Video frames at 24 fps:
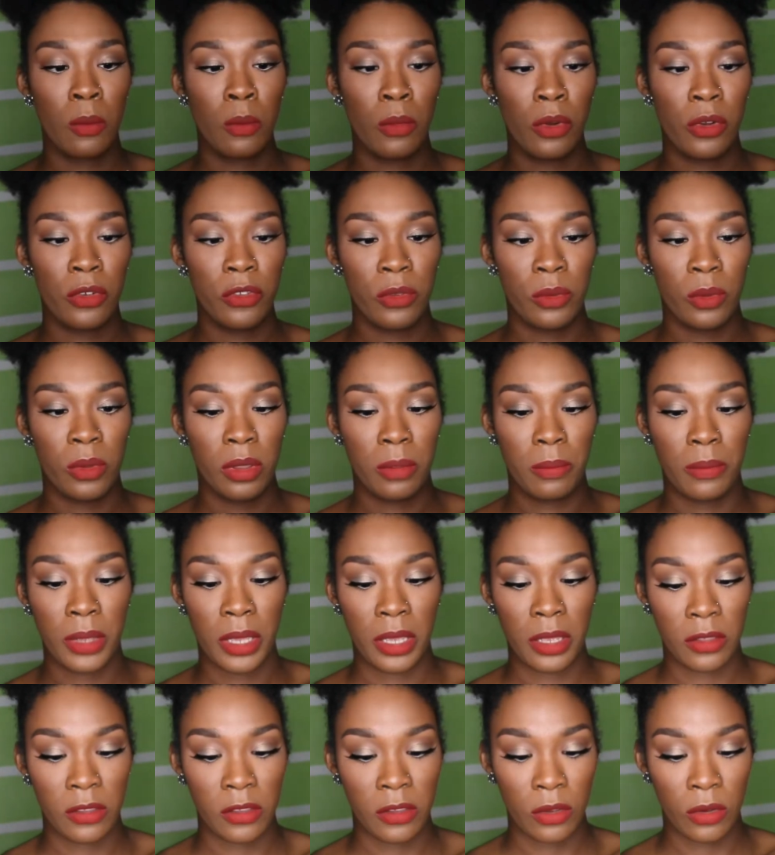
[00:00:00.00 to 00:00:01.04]
more so on the
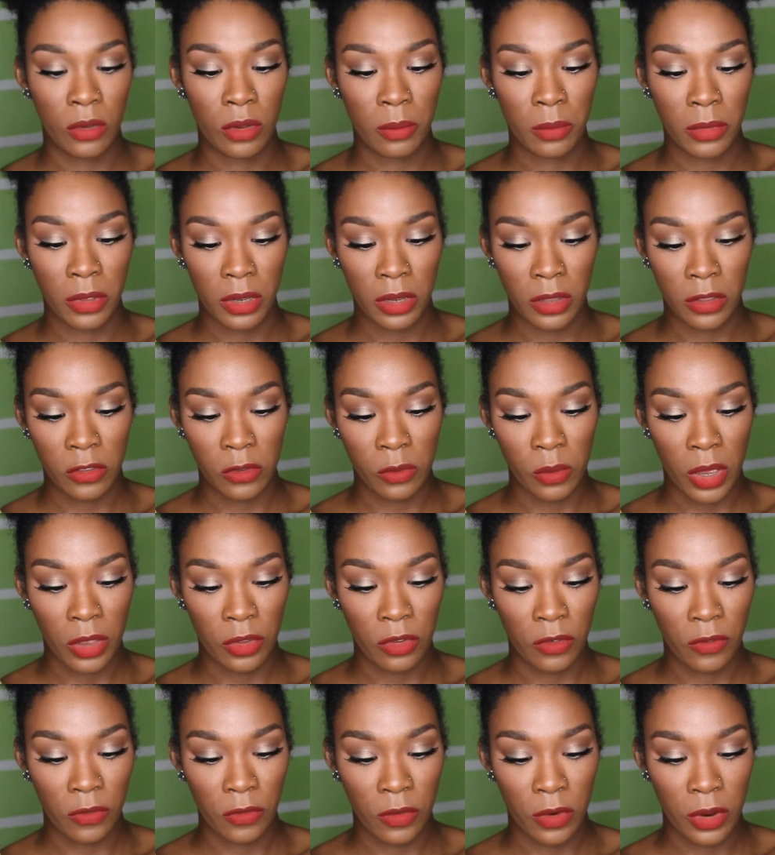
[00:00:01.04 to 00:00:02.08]
pink tone. I'm gonna
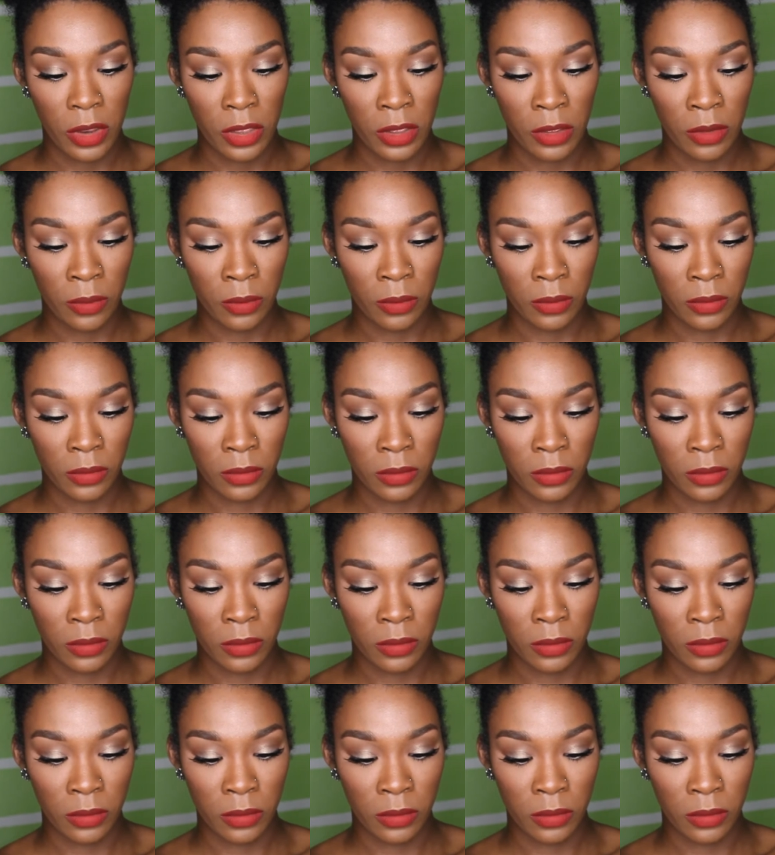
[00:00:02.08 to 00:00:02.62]
swatch it for you.